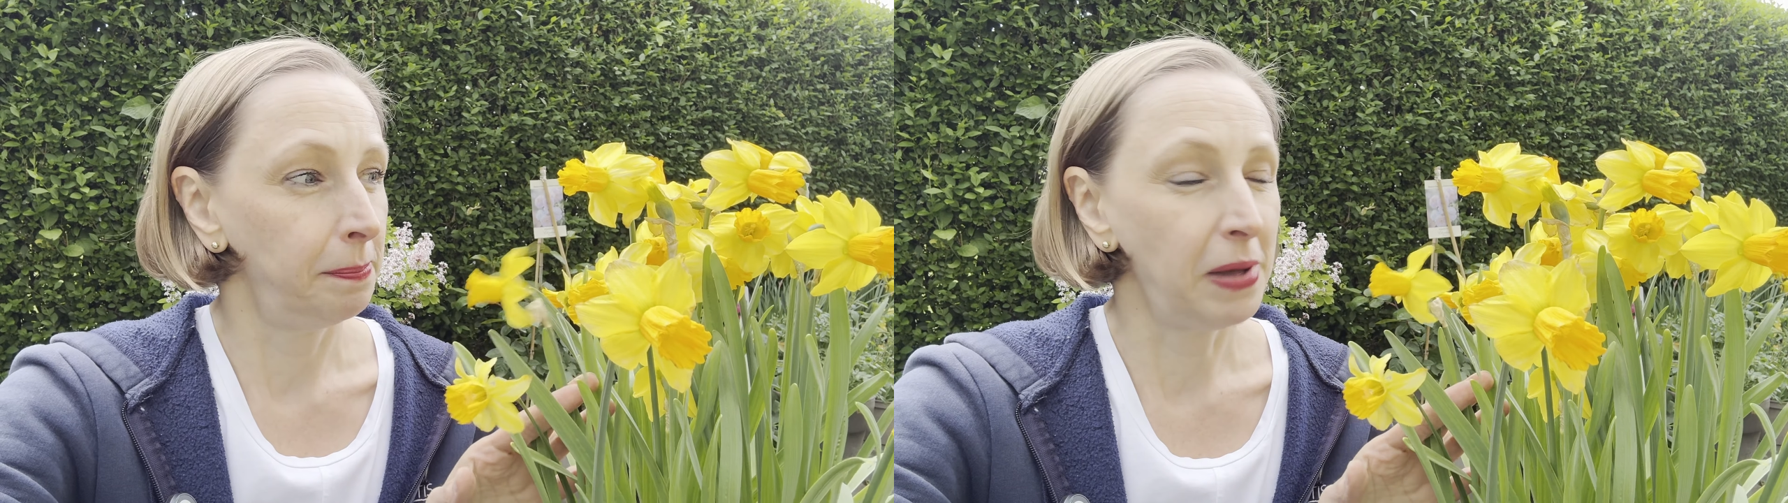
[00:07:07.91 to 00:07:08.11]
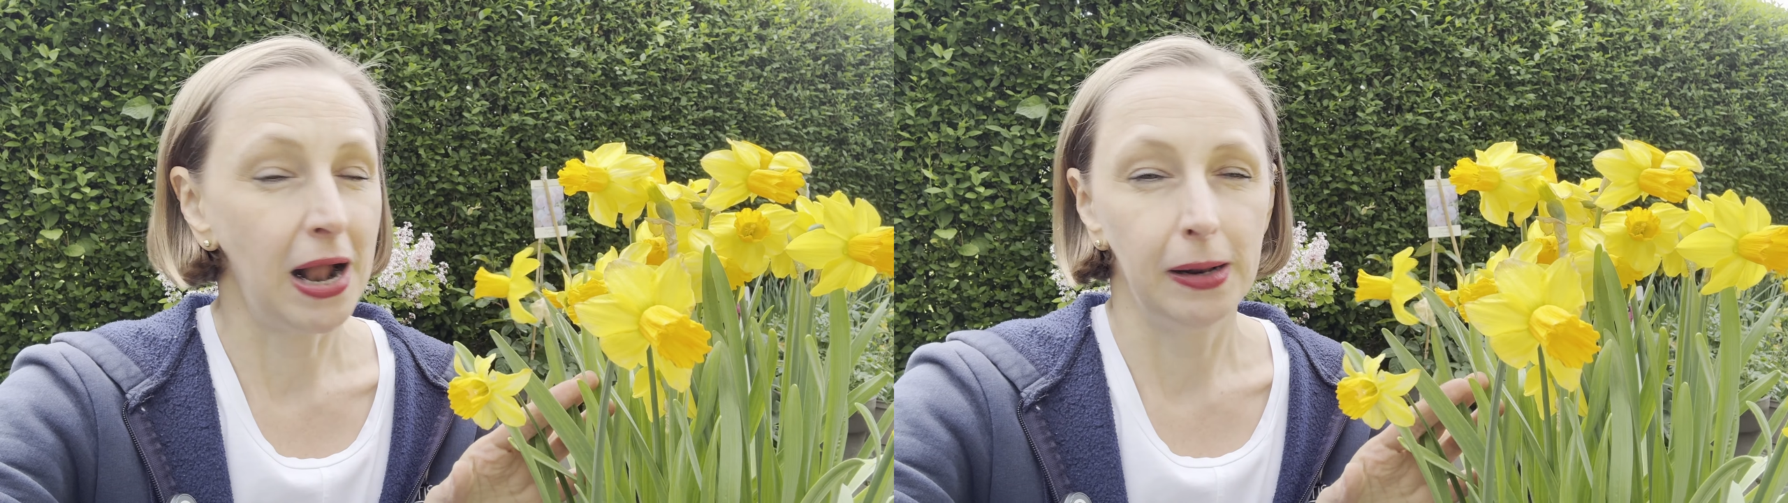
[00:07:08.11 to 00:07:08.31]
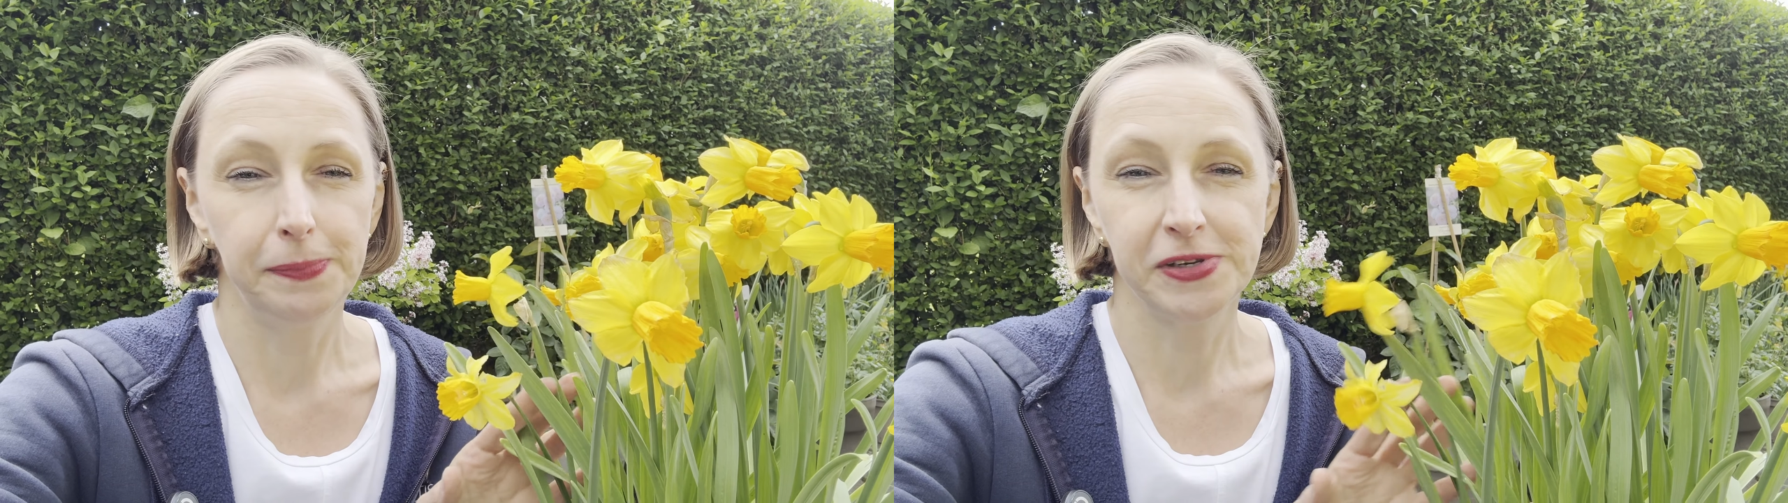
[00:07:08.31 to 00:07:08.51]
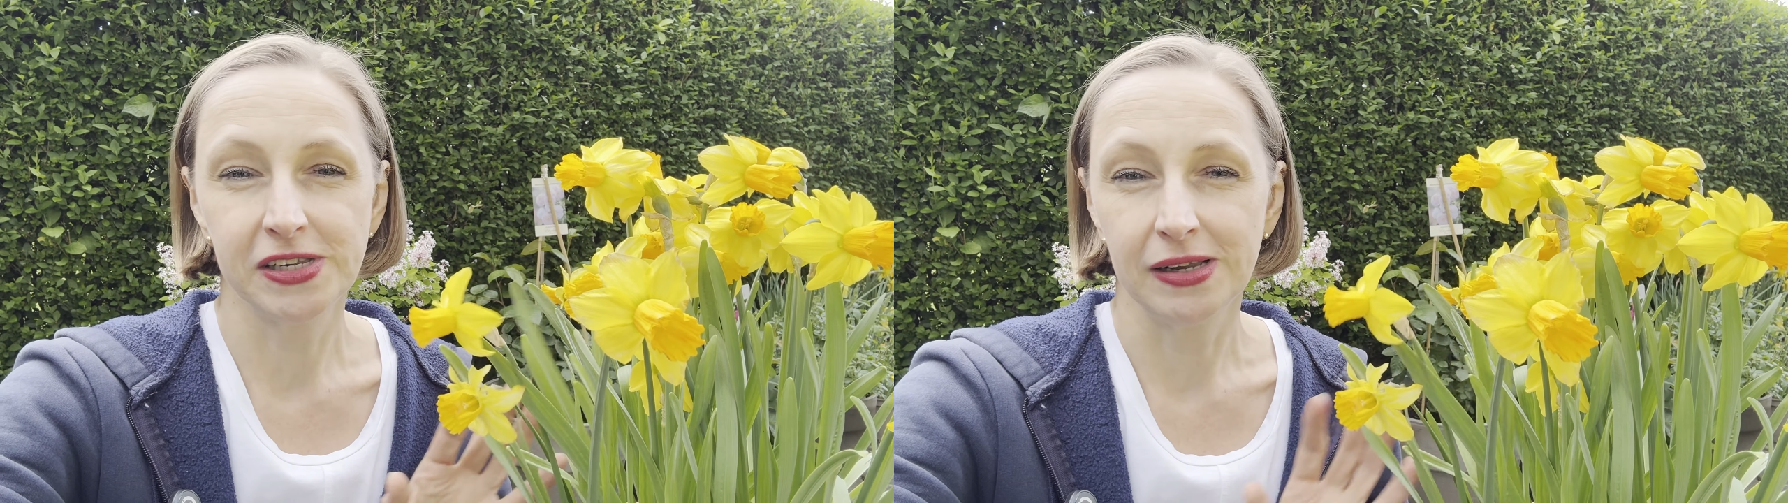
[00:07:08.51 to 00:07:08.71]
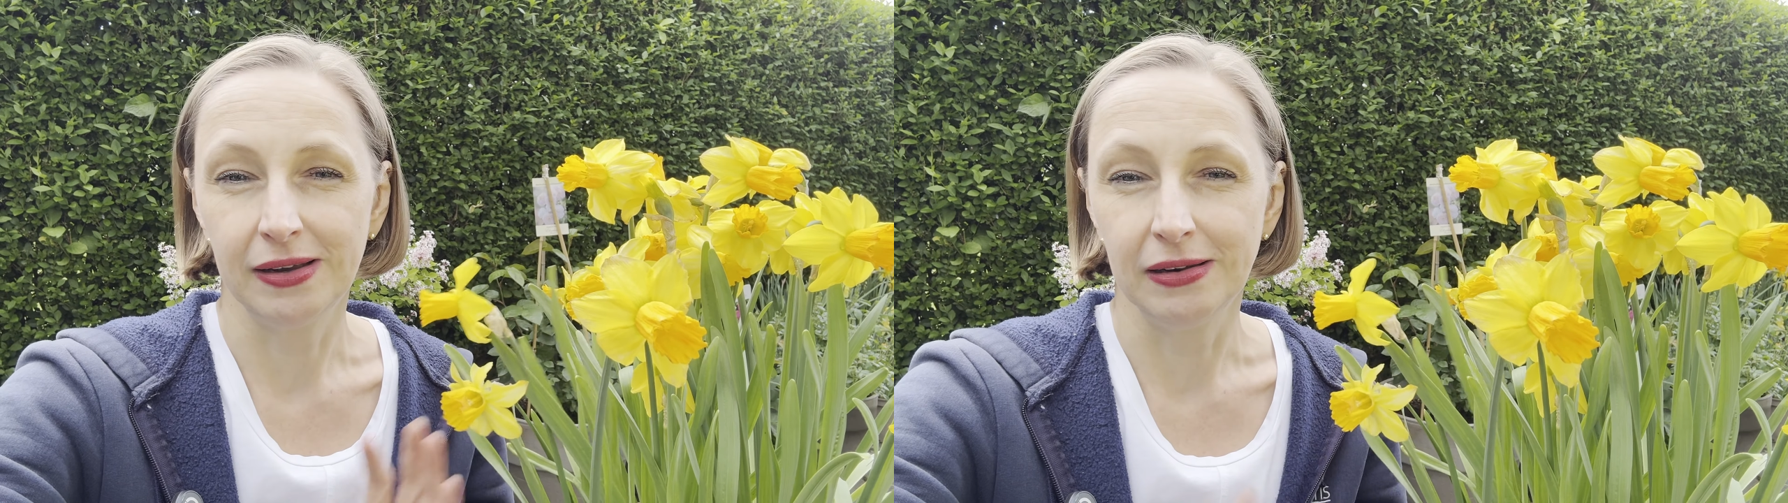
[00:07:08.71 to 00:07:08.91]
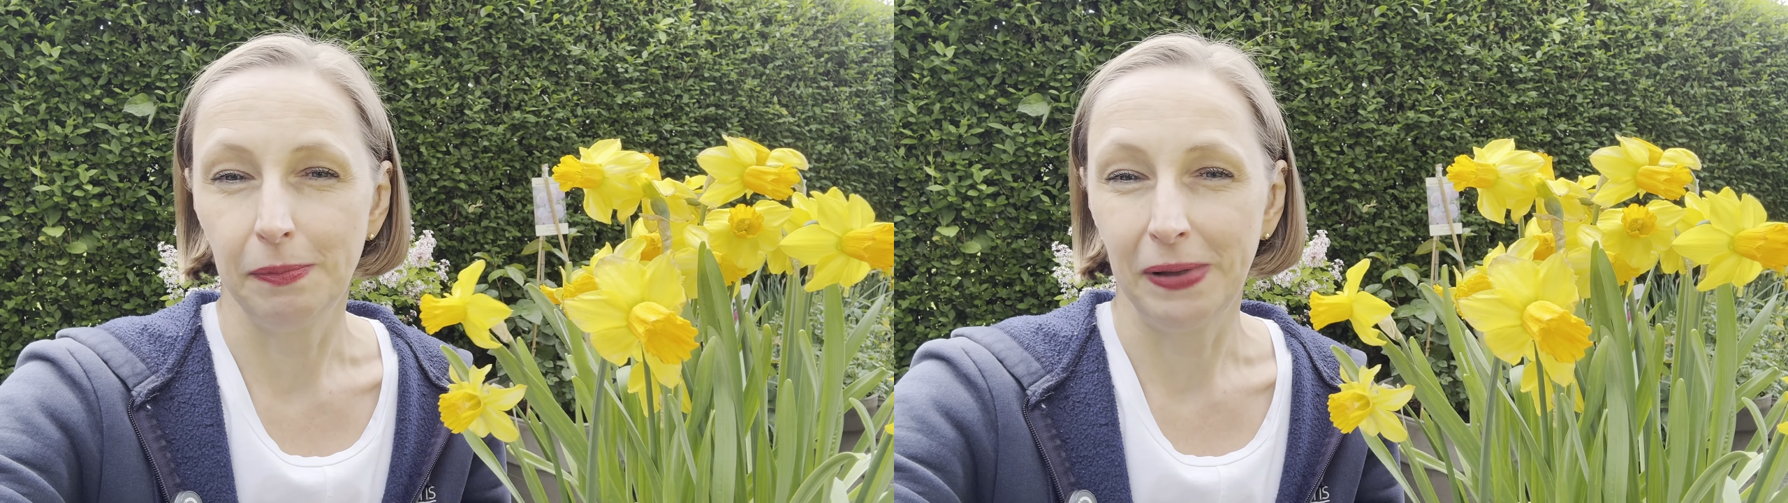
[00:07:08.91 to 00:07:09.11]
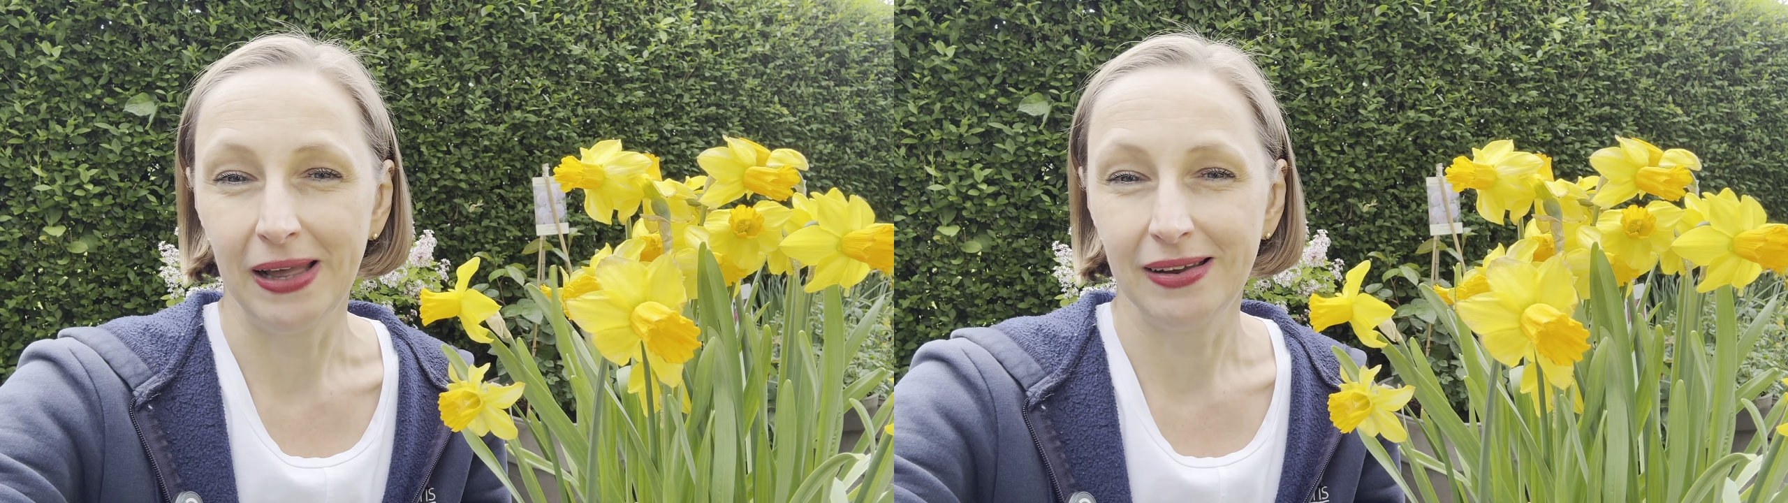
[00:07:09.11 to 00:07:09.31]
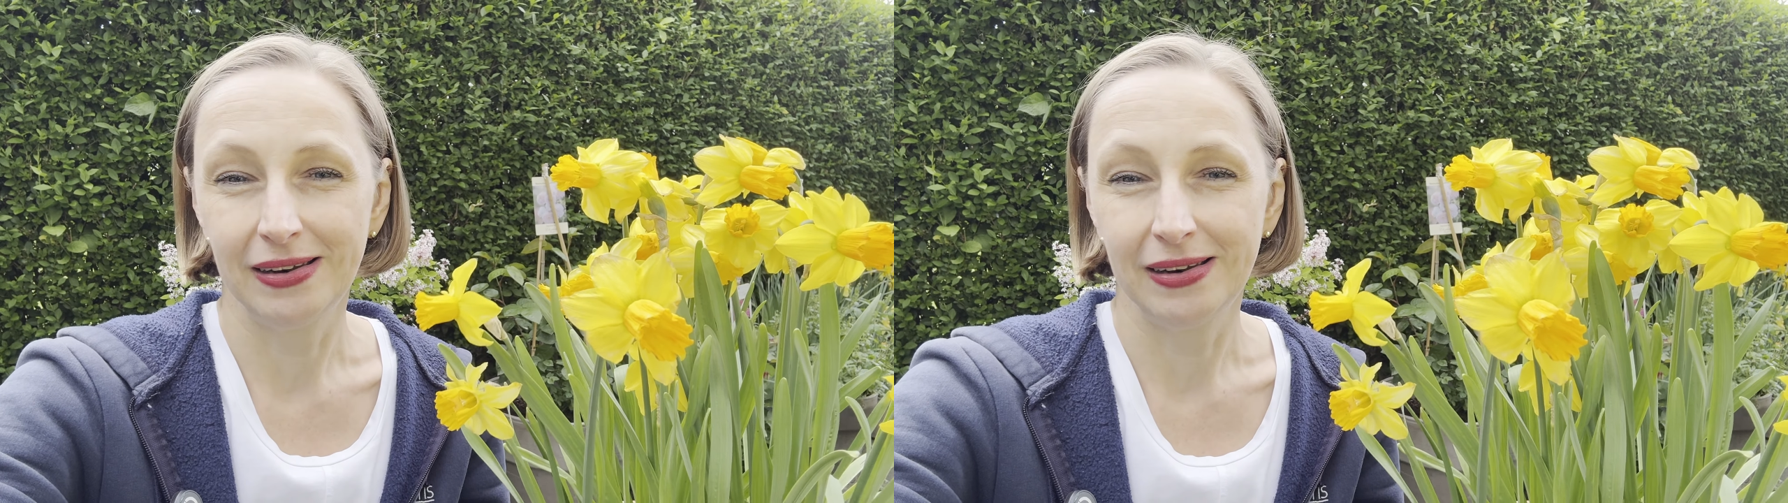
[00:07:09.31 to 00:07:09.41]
bulbs in the back,